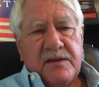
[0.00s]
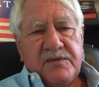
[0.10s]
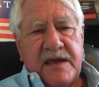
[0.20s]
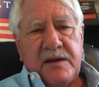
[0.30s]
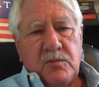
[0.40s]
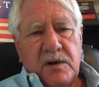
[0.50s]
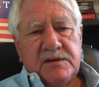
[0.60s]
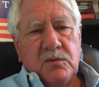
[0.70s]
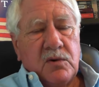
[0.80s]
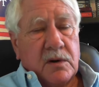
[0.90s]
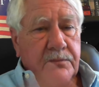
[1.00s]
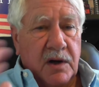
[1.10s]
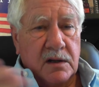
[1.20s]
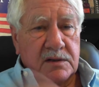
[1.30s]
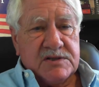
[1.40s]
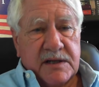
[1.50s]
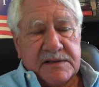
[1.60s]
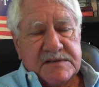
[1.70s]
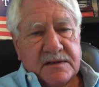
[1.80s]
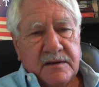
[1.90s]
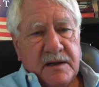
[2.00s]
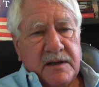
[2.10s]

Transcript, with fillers: They won the war. Paul Johnson,